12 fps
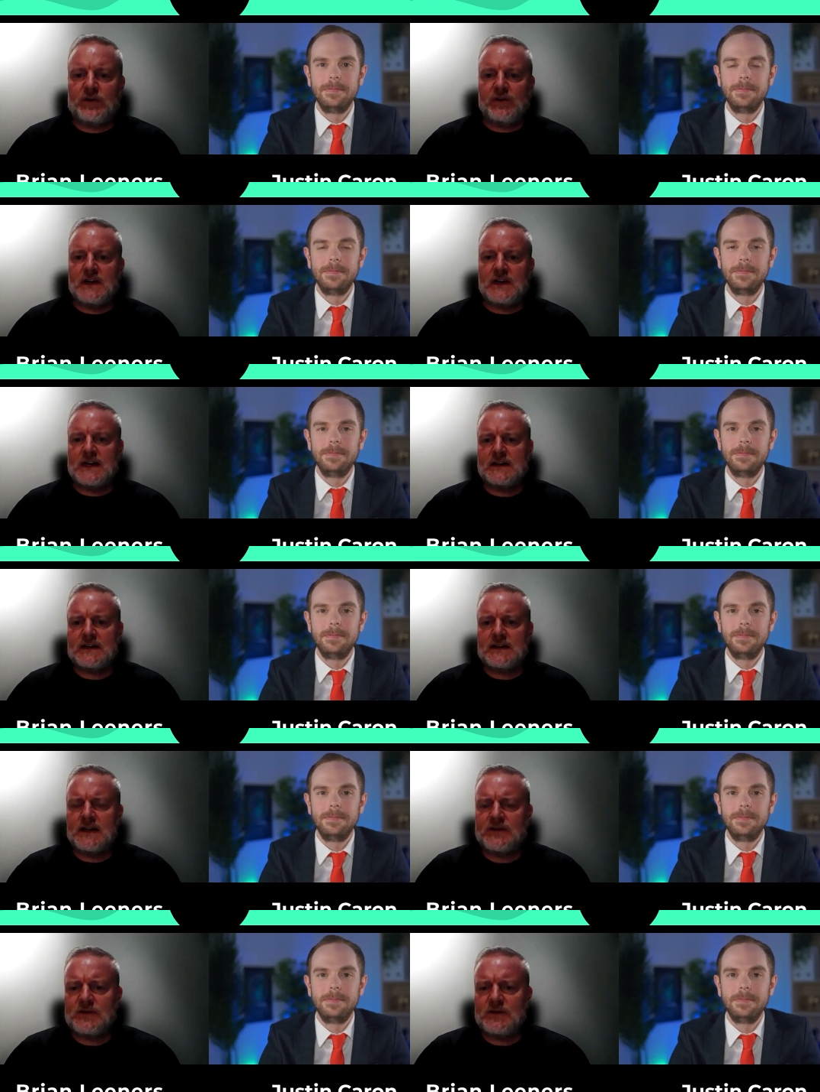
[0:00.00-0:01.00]
Speaker 1: of the United
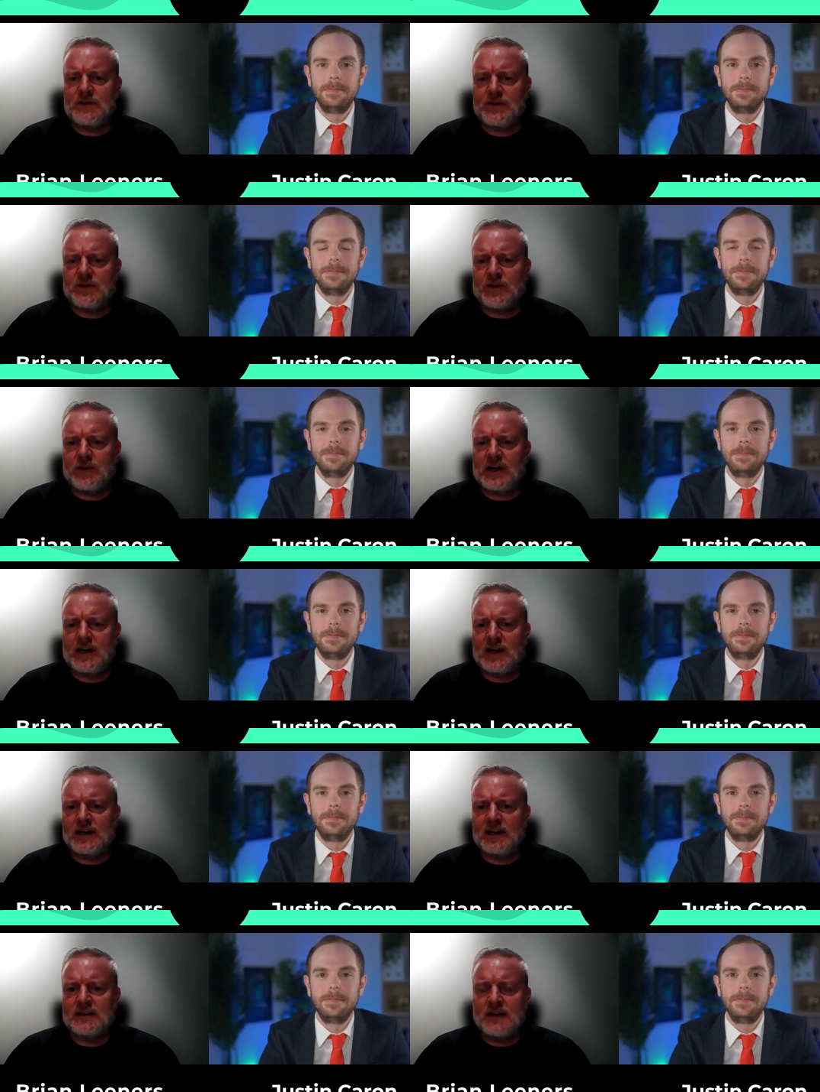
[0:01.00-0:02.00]
States or near the Great
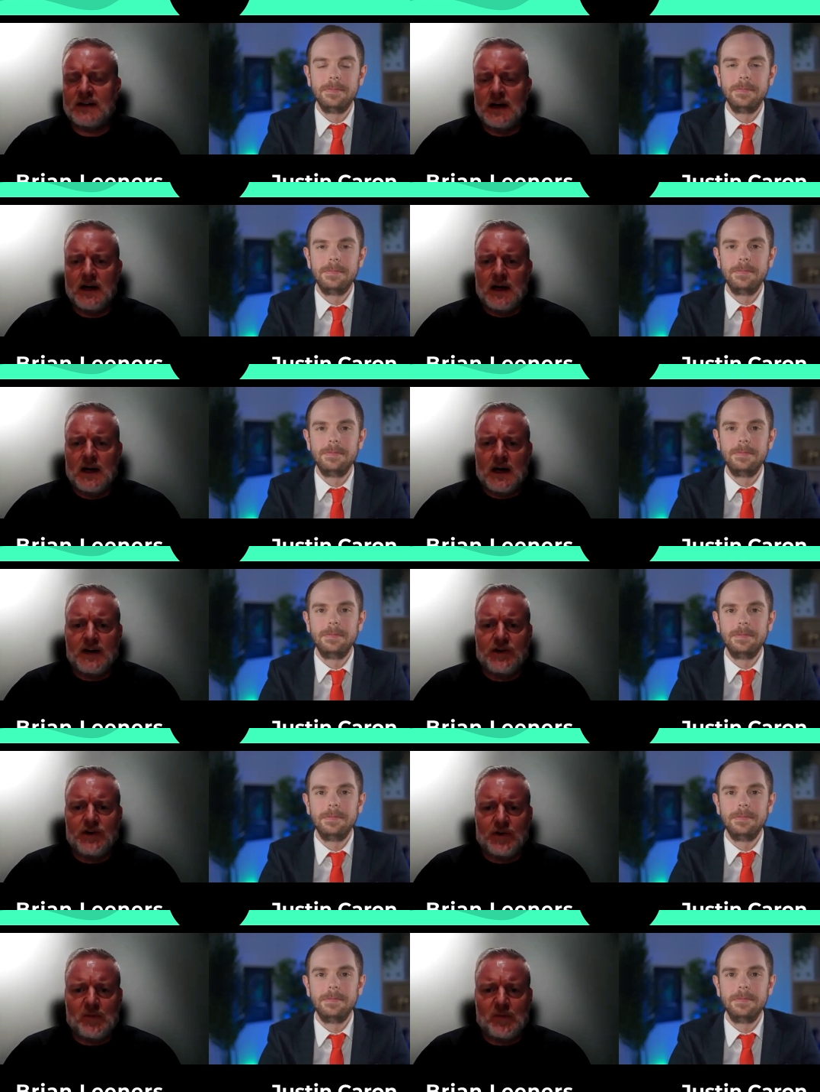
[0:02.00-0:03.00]
Lakes, and
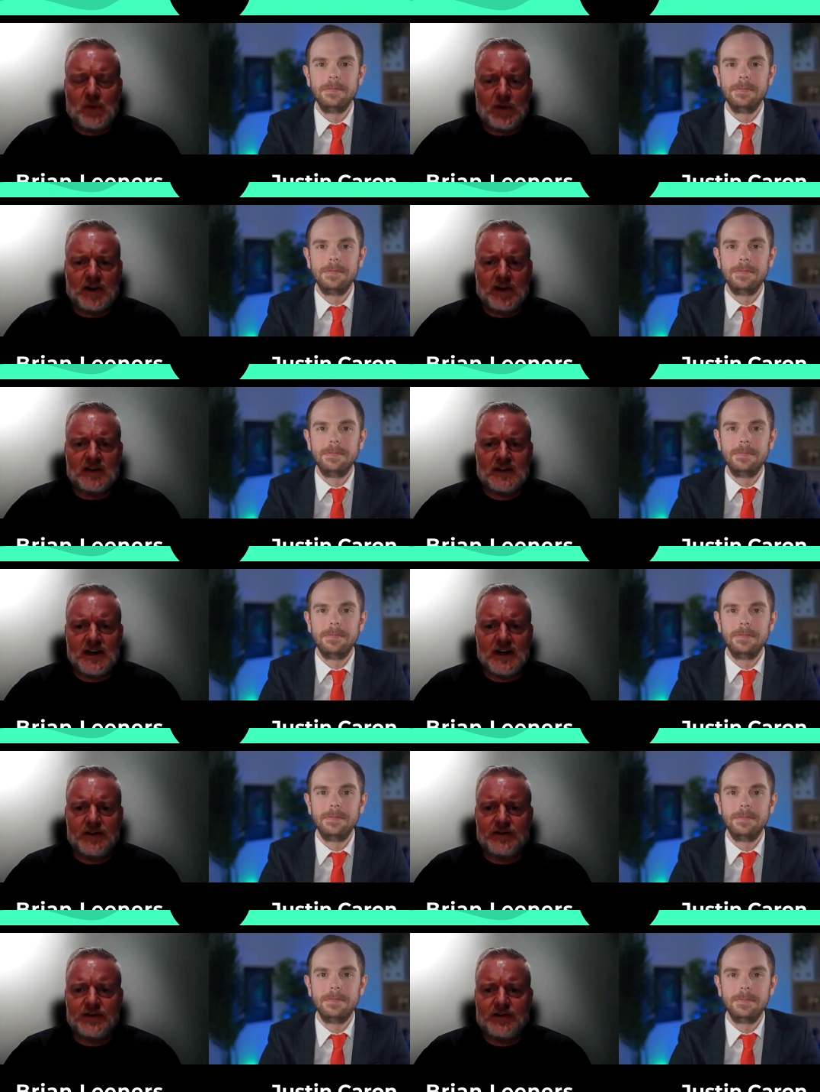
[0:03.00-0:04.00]
you're importing a
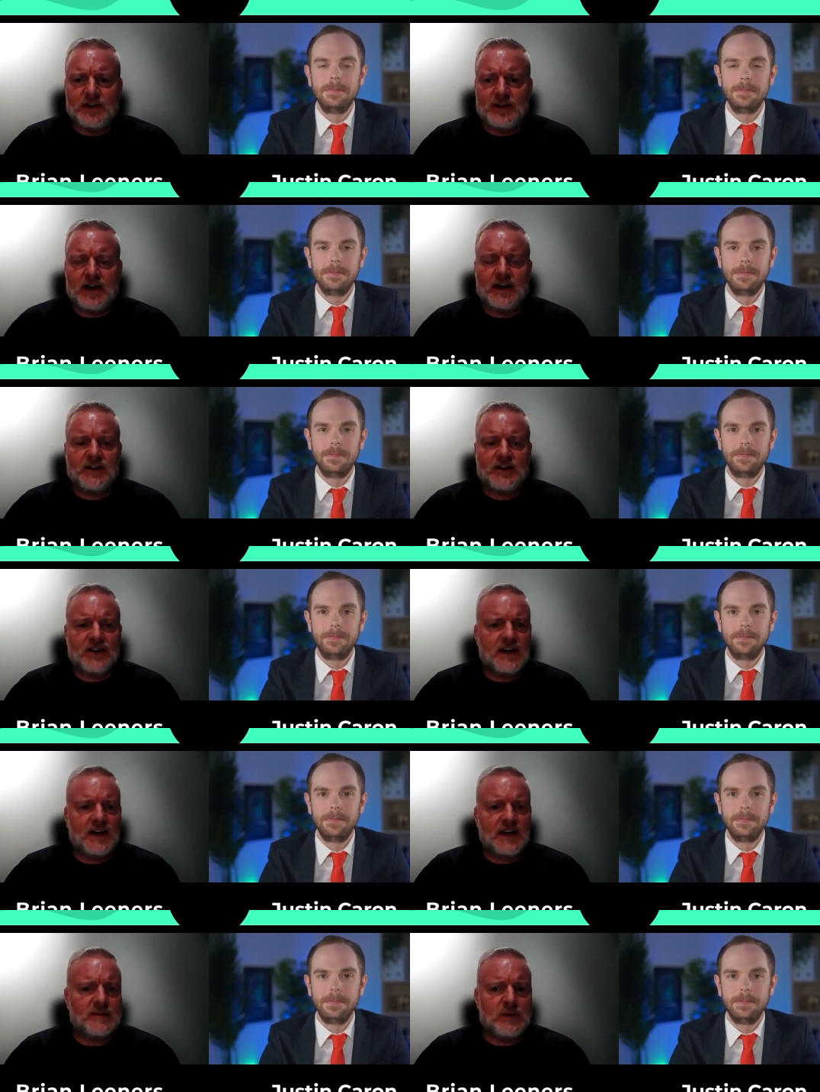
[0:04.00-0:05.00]
standard uh,
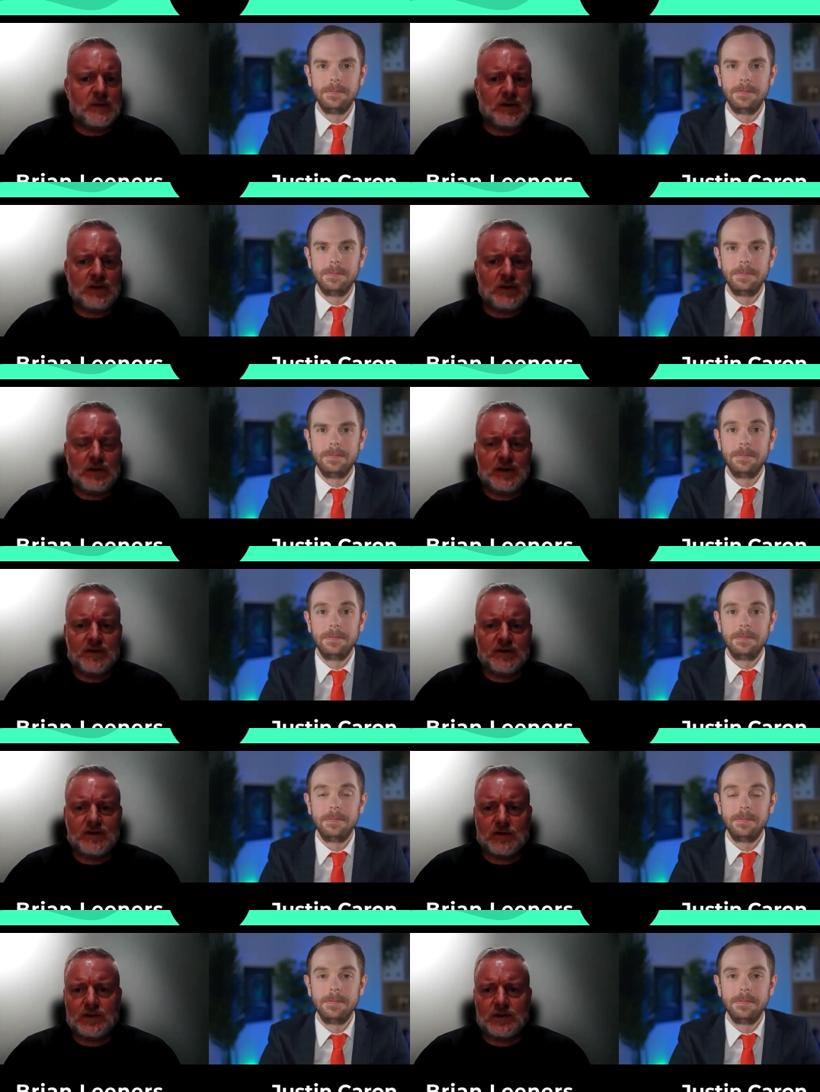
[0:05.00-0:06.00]
Chinese built unit of
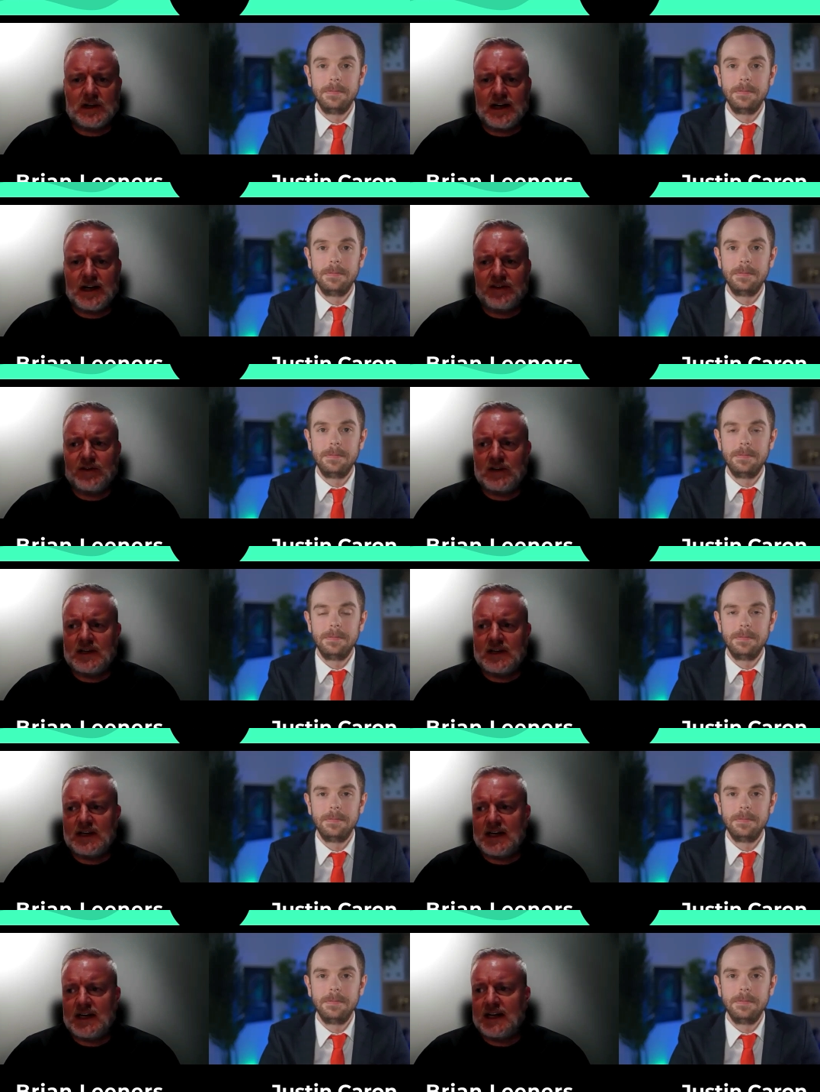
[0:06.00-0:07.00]
solar glass, you're
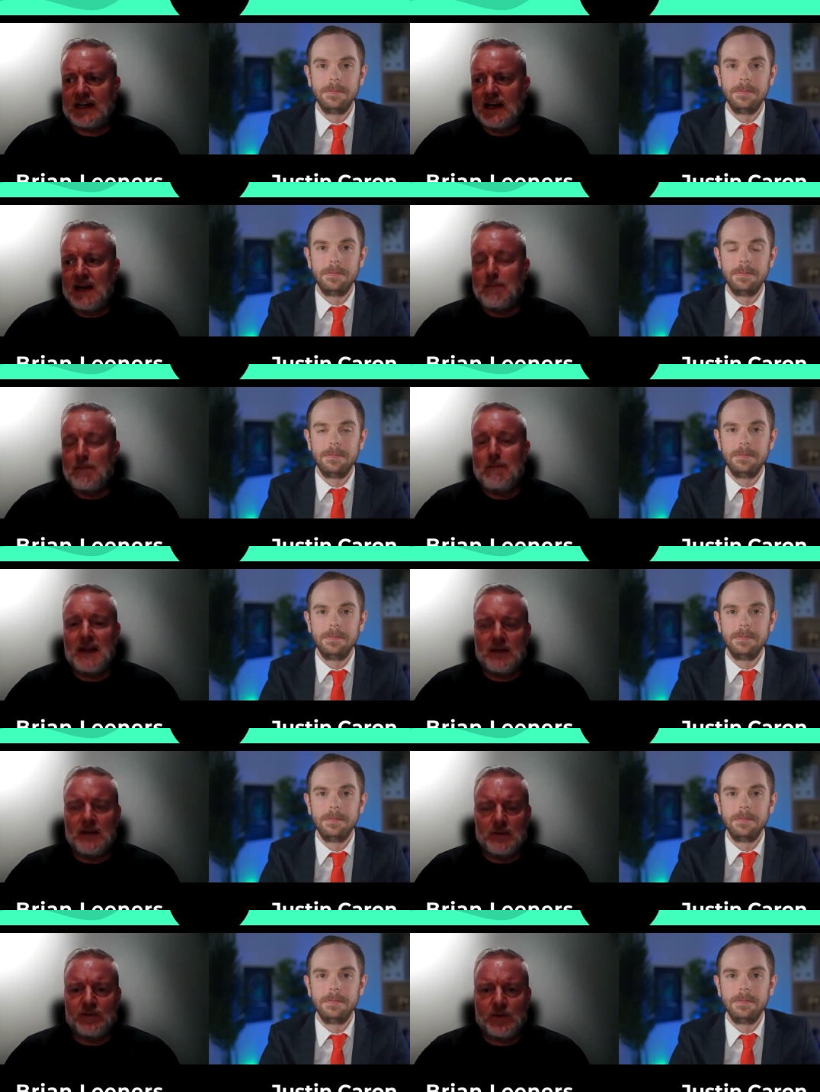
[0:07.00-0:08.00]
looking at
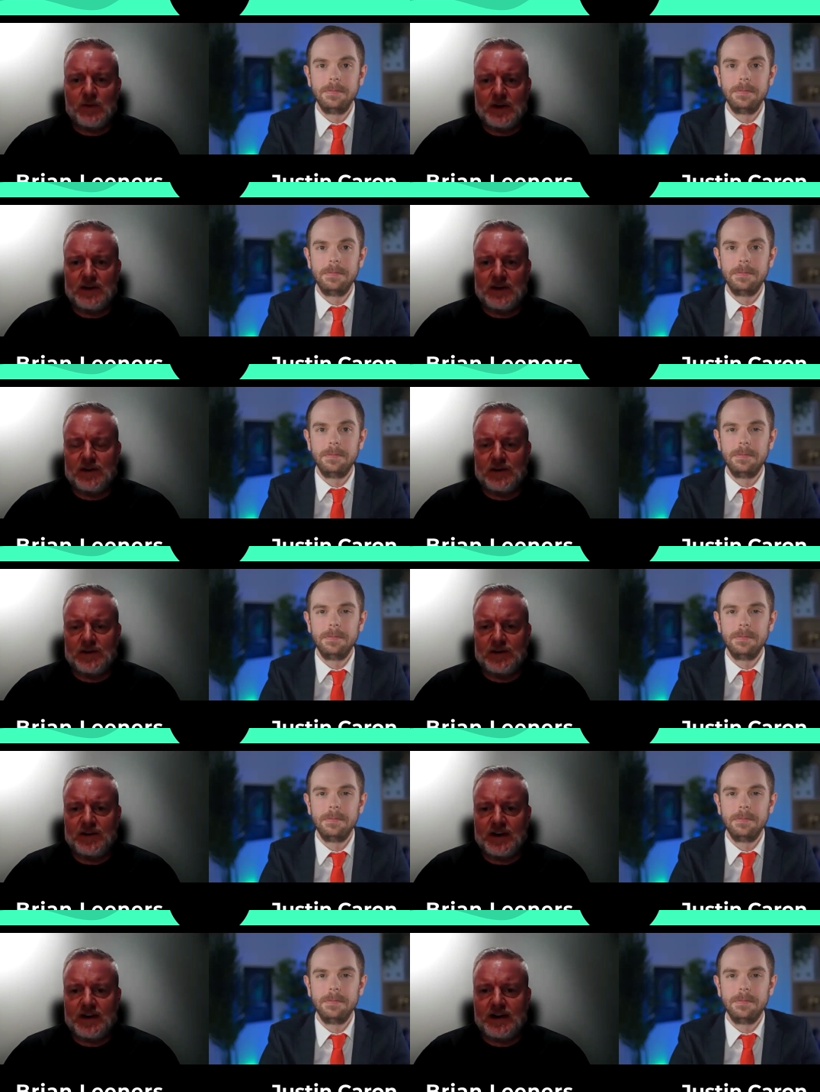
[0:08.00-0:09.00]
minimum $20
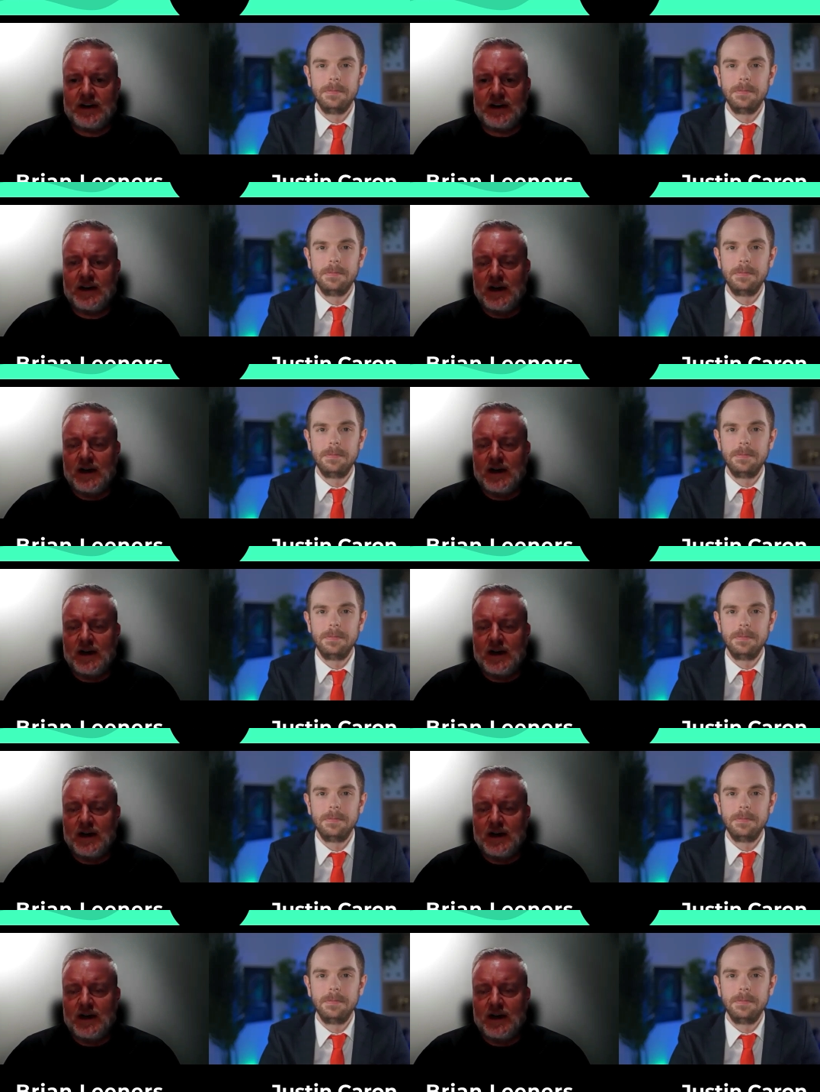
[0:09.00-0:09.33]
uh,